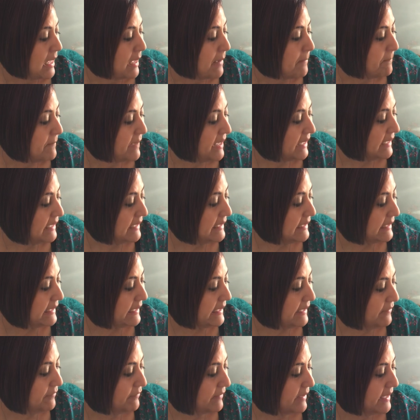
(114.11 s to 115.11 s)
Many
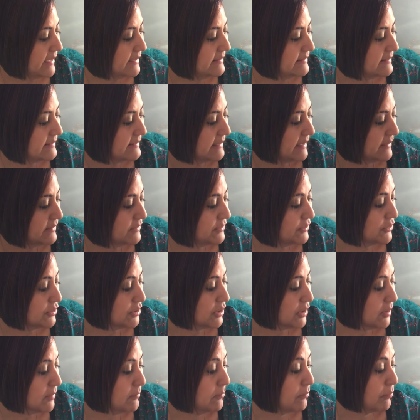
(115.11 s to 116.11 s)
leaf insects
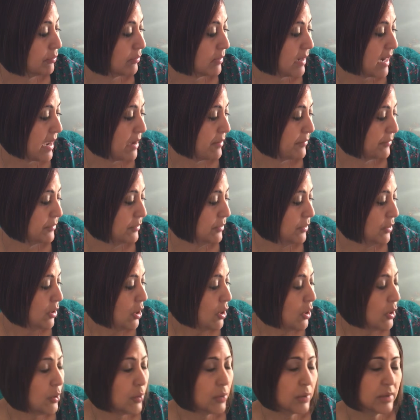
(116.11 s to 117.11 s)
turn brown
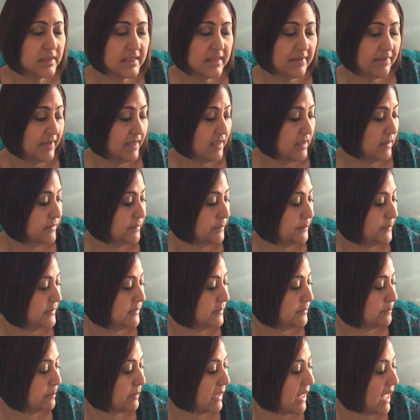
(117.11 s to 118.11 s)
or develop
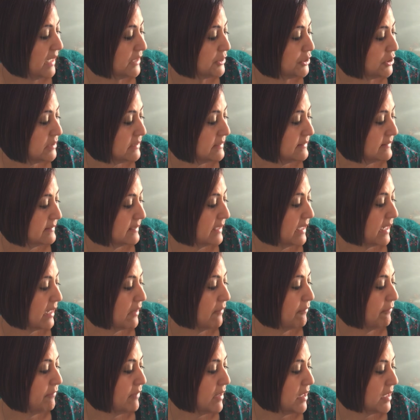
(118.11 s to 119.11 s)
splotches like a
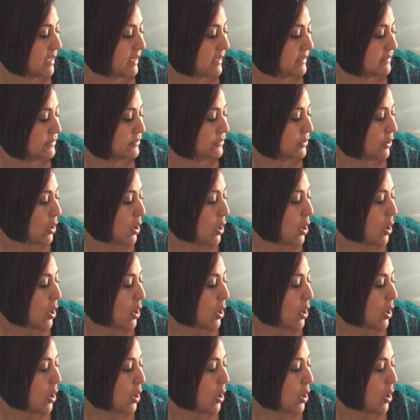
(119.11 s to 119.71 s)
fungus,